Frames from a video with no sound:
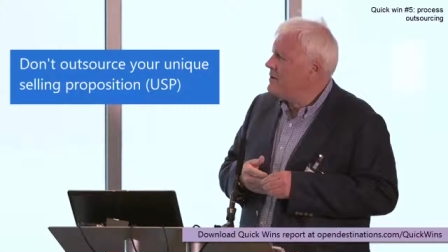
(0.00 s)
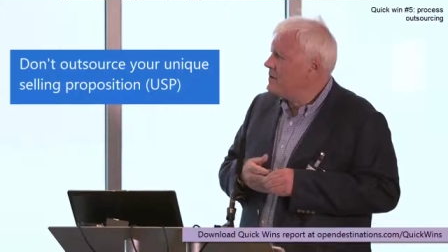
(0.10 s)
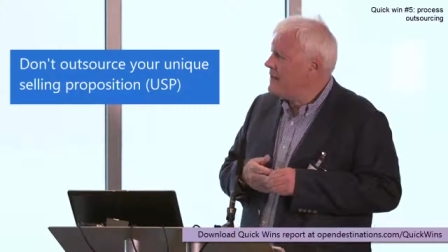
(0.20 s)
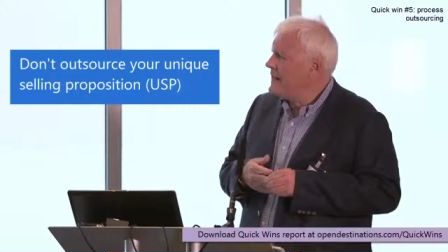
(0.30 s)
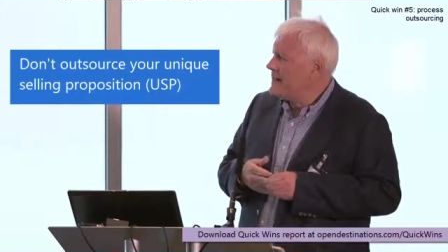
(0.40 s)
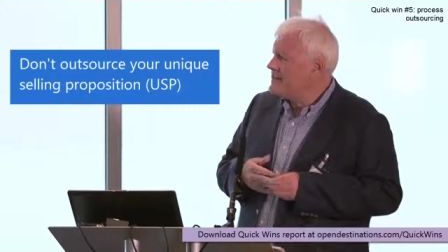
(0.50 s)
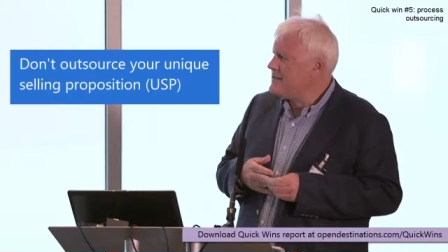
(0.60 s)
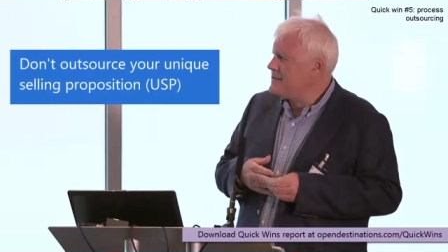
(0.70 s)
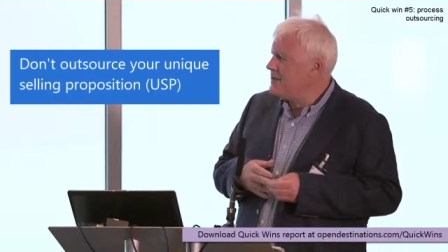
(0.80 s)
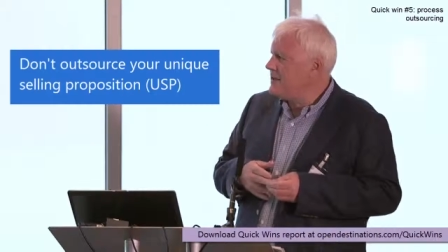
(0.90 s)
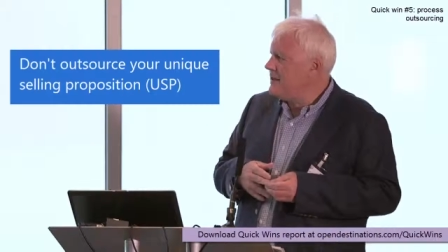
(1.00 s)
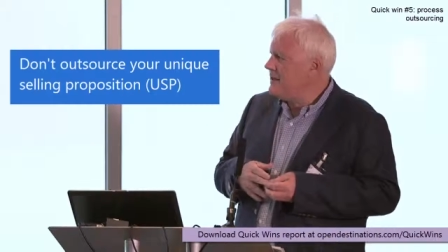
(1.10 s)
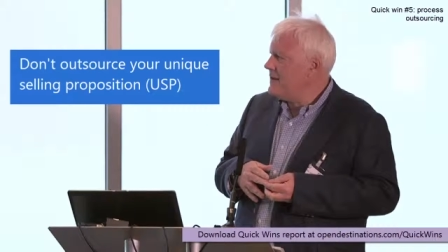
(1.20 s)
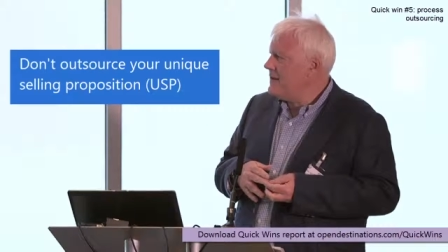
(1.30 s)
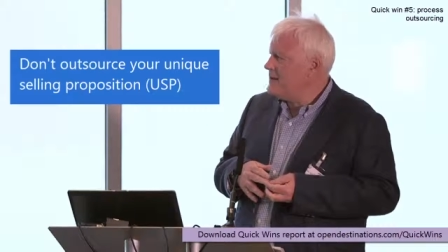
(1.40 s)
good lessons you can
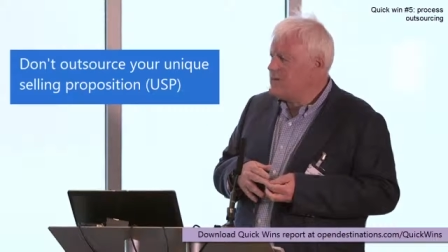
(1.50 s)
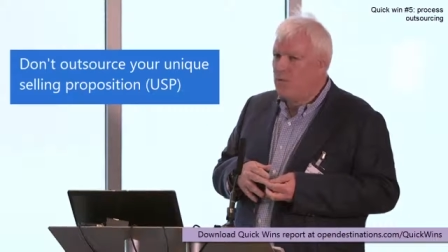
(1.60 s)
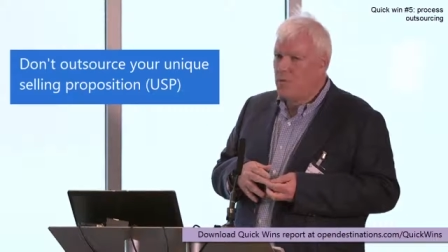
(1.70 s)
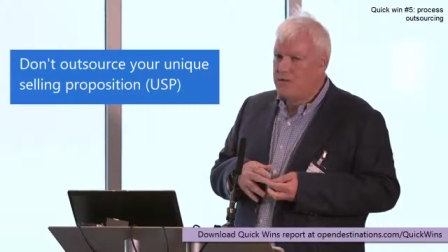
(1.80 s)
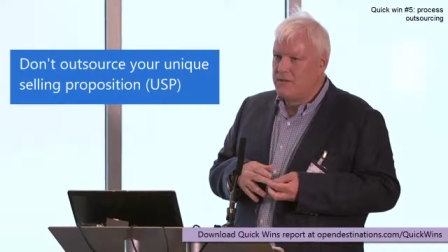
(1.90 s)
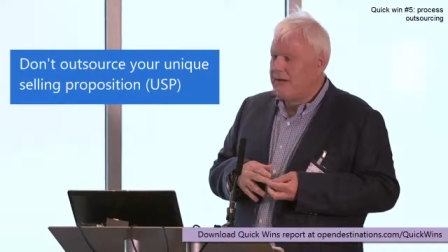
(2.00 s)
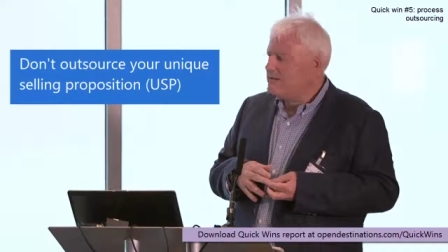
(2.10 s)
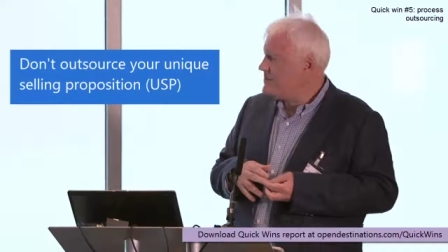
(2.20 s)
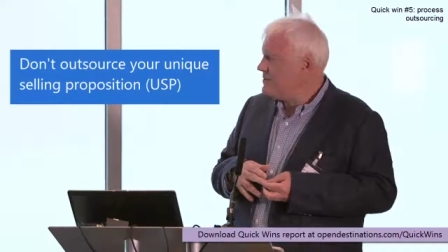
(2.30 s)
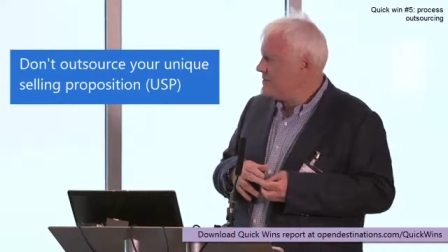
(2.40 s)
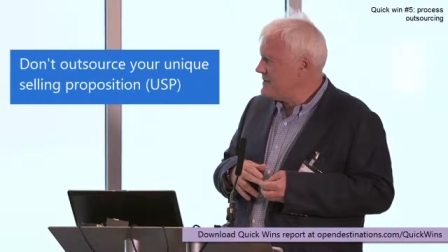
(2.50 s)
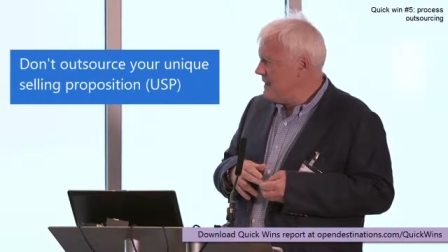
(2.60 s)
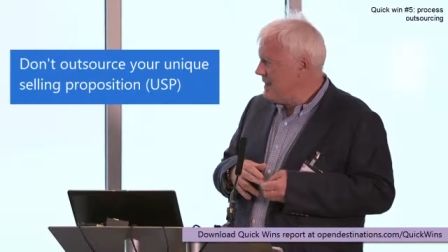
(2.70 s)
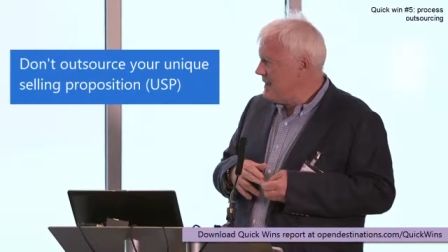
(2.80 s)
learn as to what to outsource.